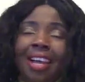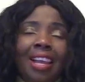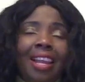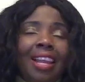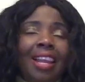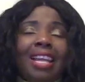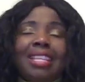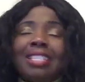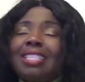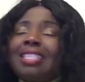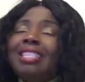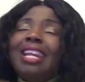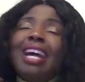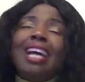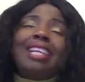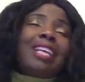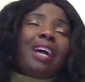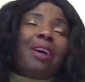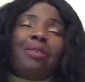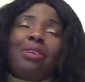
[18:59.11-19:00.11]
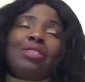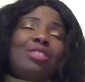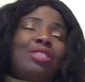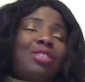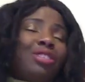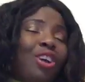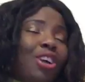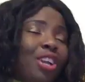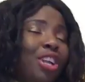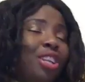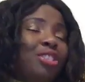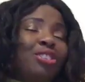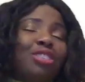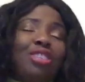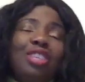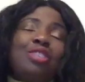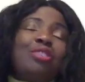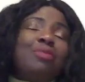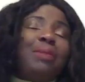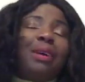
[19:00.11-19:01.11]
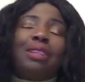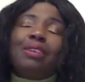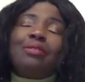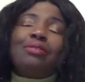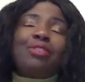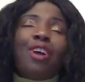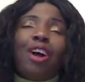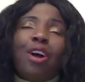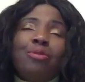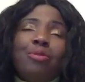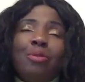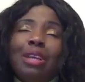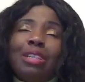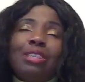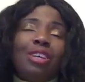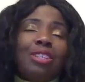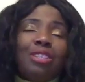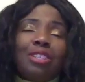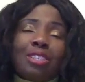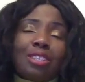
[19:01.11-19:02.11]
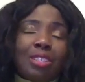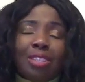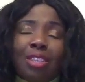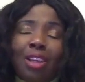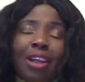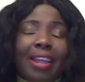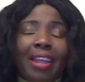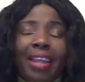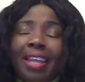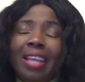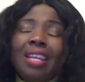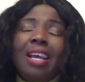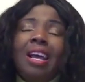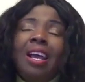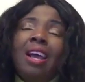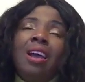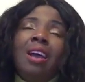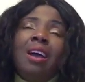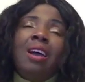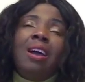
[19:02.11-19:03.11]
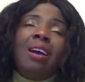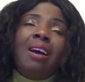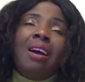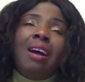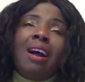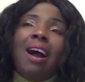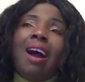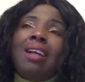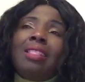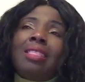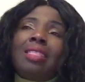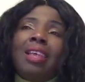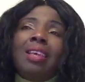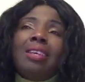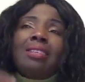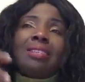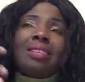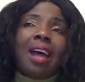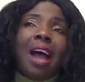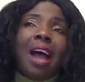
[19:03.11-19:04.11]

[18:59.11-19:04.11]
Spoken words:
Last night I was talking to this woman of God. We were just talking. And things